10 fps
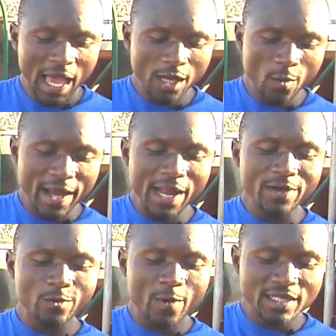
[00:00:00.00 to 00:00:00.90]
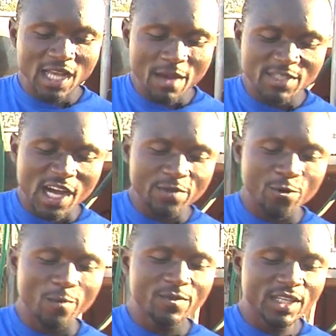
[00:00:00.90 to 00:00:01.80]
And what comes out
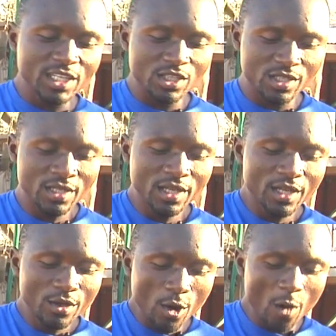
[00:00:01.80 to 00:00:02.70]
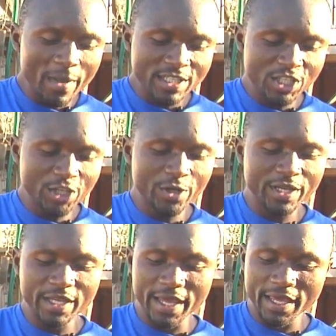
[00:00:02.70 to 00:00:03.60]
from this low material
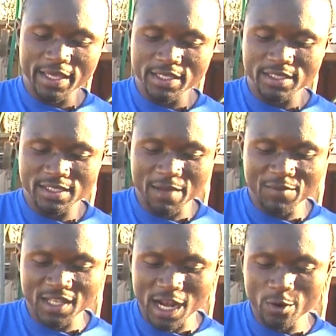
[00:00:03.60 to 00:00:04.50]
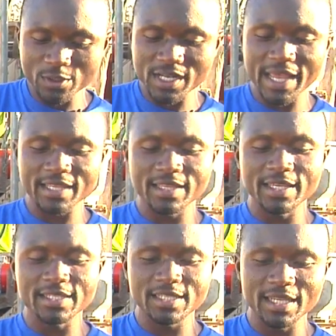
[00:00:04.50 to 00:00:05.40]
here is something that looks like
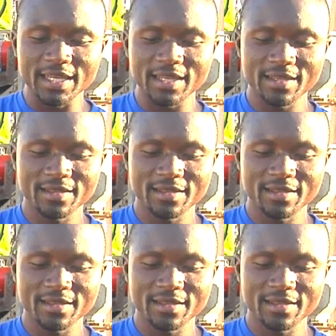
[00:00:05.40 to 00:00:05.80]
this here.